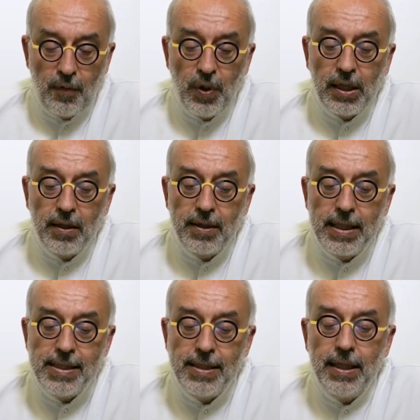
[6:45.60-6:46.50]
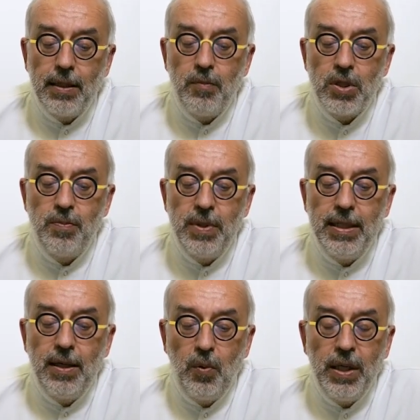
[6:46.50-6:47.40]
frequent testing must
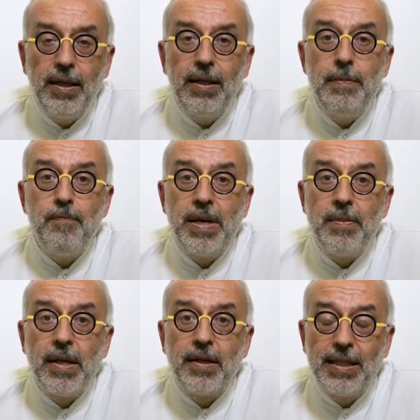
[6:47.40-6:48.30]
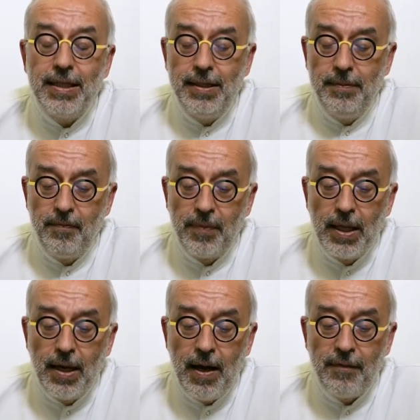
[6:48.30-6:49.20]
be re-implemented
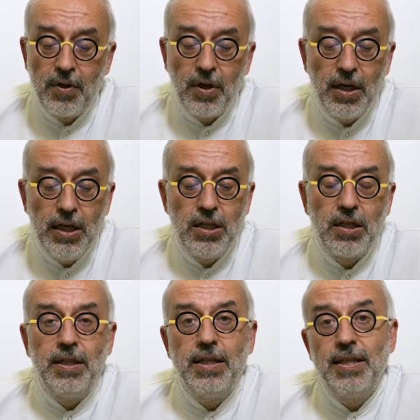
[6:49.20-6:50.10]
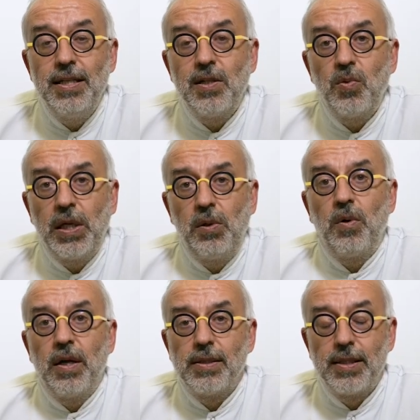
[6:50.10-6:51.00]
after each disease
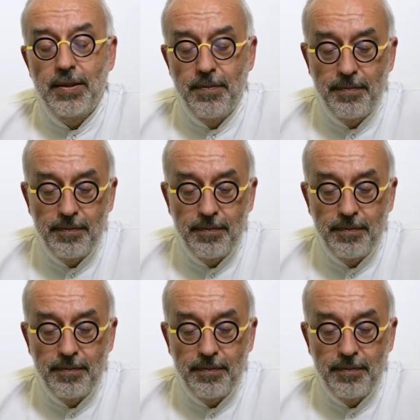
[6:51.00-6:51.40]
recurrence.